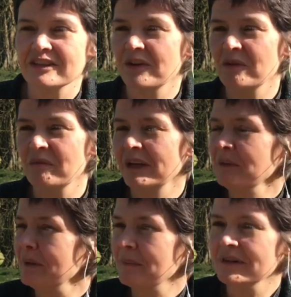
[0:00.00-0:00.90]
So many
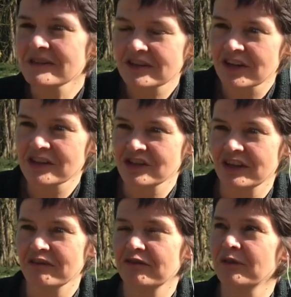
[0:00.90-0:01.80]
people are
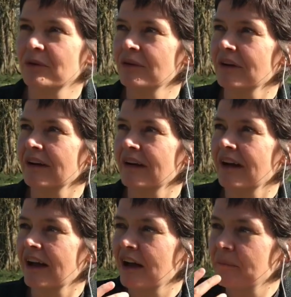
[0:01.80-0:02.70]
searching for
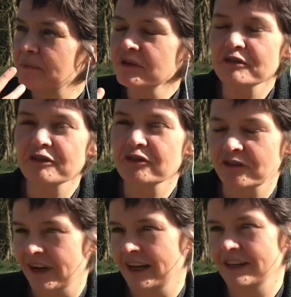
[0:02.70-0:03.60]
a beautiful
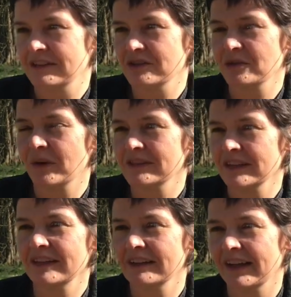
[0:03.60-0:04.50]
phrase to
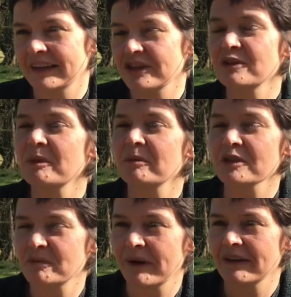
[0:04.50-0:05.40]
articulate human
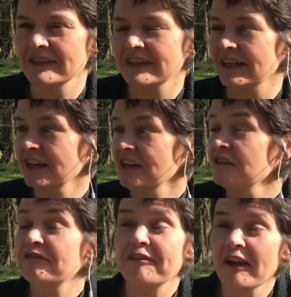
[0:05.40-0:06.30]
prosperity,
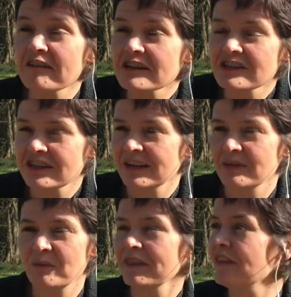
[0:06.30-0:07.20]

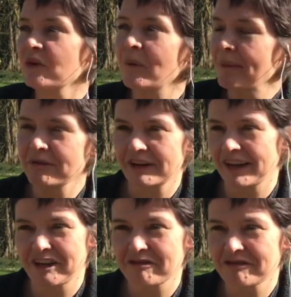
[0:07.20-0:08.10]
flourishing within the web of
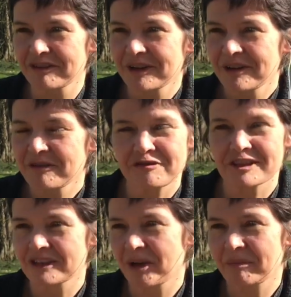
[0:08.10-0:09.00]
life, for
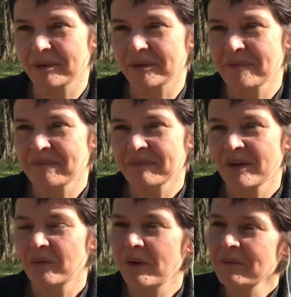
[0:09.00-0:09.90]
example.
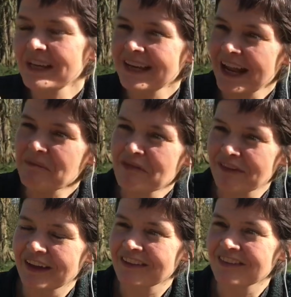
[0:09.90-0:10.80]
When we name
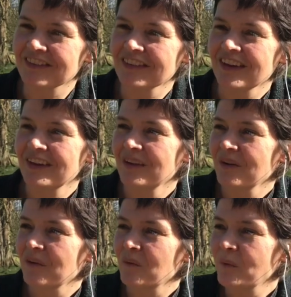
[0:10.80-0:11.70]
things,
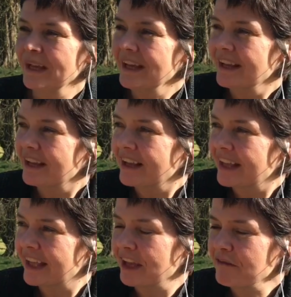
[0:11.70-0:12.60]
we
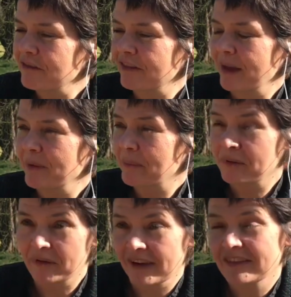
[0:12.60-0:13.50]
give them a
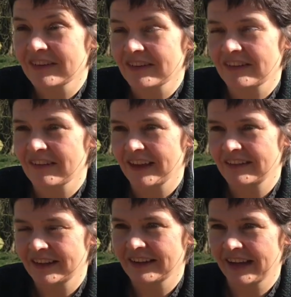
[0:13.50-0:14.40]
presence that they
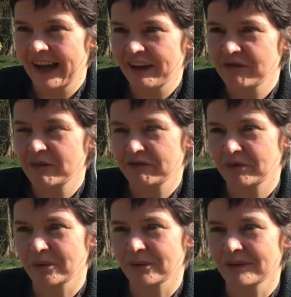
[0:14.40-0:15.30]
didn't have
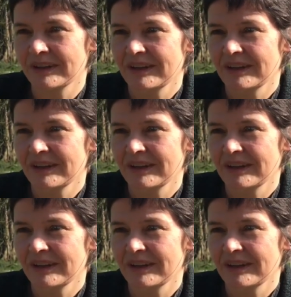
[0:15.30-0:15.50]
before.